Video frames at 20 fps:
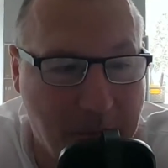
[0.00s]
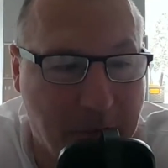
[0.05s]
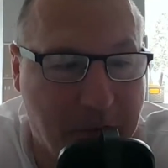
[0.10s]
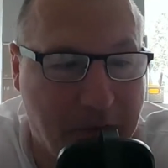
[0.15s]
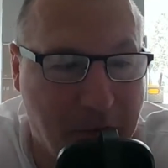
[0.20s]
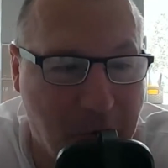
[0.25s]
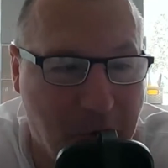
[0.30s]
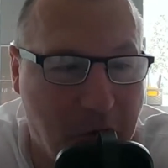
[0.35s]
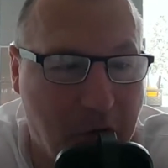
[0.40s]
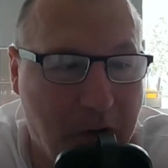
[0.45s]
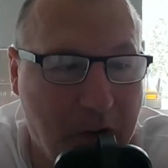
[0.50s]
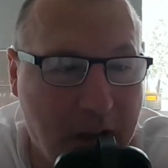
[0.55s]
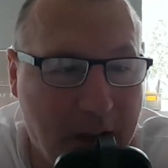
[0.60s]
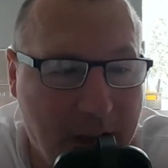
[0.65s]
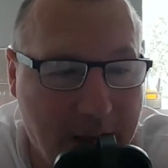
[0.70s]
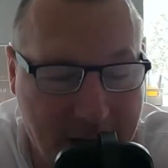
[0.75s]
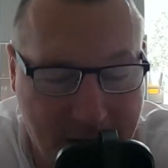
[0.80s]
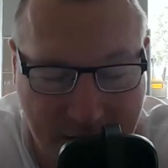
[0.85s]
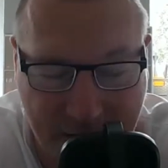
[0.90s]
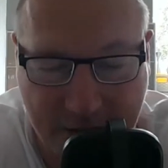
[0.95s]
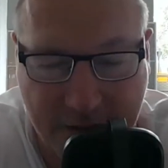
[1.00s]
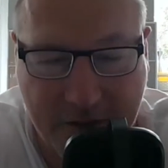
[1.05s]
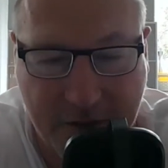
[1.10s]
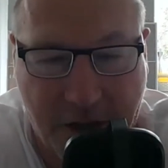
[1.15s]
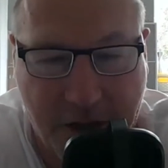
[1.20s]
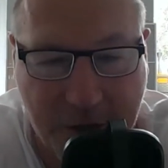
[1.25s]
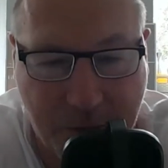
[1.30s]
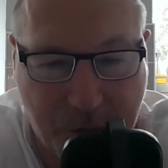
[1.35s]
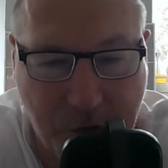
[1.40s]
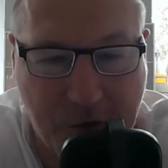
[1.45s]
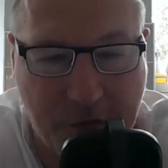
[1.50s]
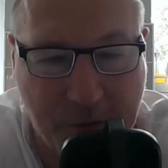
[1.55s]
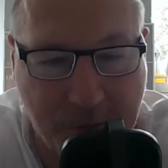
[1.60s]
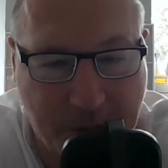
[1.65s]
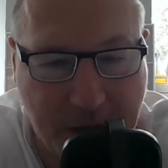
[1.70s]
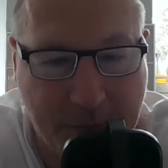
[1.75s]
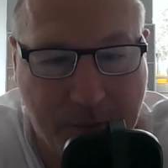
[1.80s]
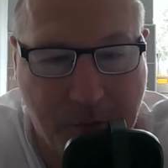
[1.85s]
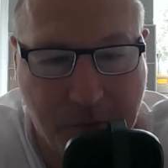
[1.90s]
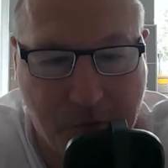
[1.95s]
before he starts proving
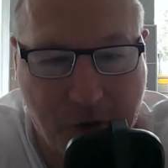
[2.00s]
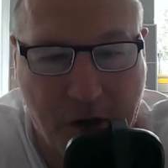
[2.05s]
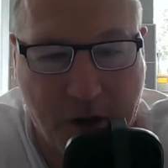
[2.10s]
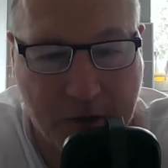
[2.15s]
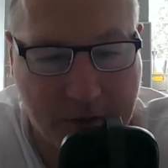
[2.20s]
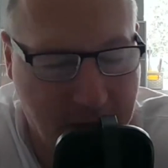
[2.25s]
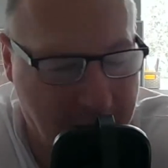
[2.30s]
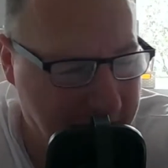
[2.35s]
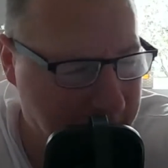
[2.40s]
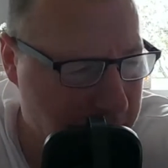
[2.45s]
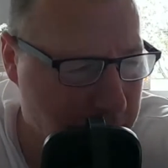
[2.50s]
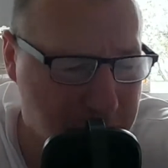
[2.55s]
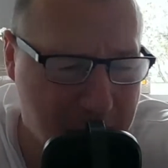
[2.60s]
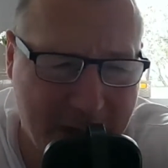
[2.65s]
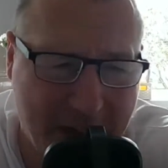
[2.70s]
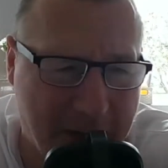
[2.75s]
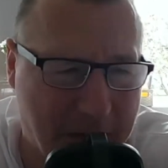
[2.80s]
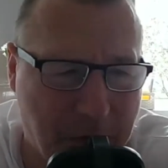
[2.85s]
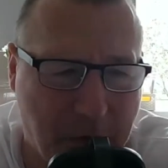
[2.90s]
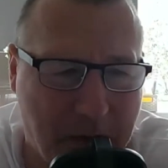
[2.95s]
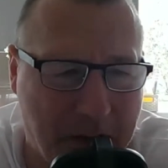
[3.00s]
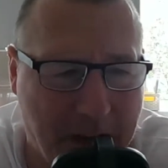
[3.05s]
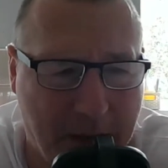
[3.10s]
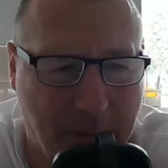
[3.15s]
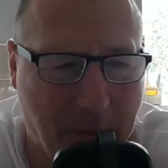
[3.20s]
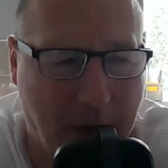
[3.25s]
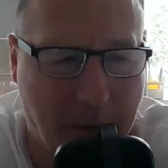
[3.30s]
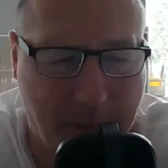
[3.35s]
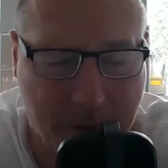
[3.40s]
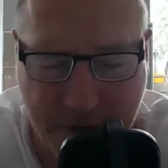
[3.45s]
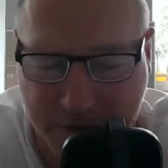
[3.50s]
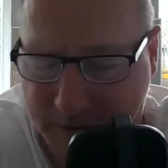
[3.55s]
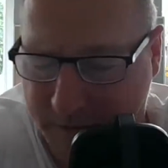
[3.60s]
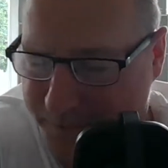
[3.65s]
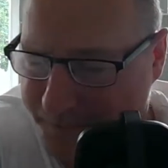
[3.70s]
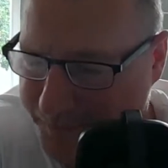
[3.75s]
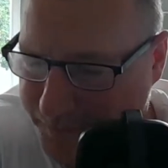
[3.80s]
people wrong. He's already doing it, in my opinion.